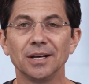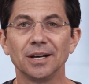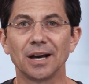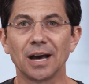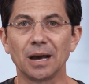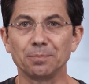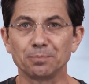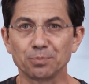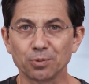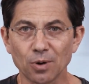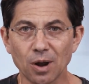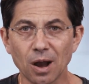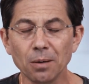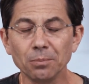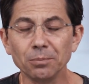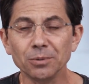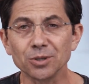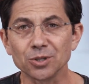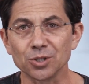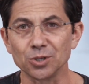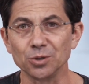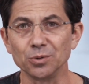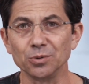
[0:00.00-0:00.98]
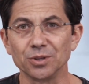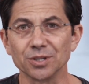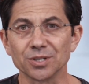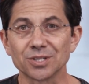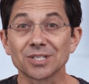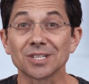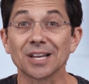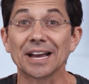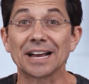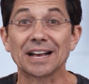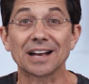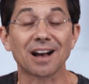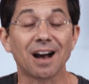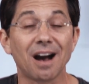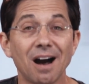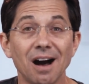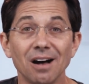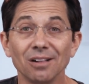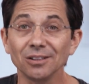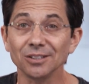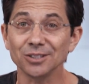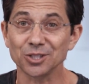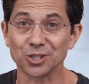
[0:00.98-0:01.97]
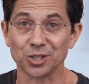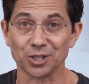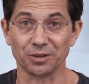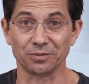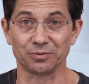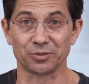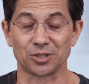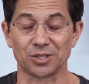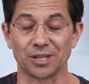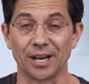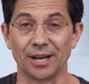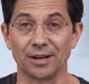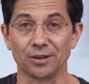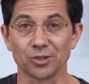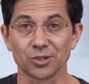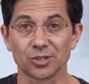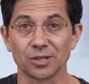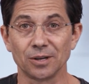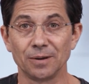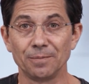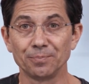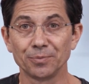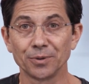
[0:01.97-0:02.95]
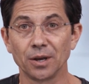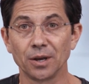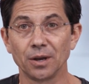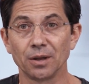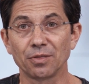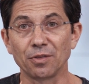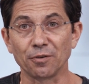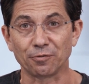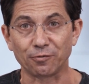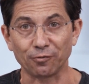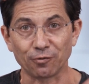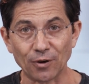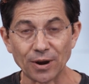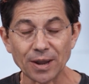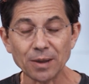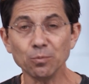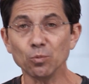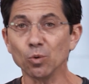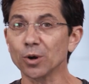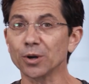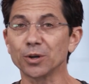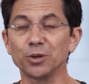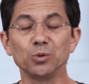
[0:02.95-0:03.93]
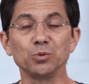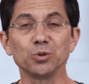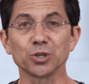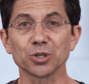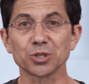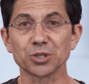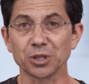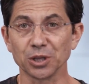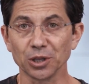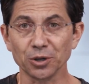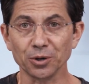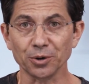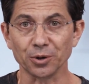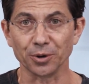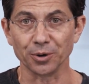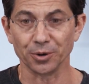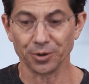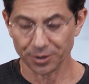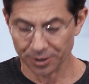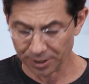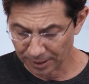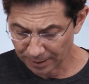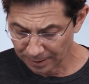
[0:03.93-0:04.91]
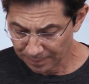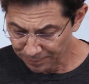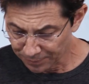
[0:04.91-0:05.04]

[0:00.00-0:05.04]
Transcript: I promise you the psychology of sales, the framework you just learned,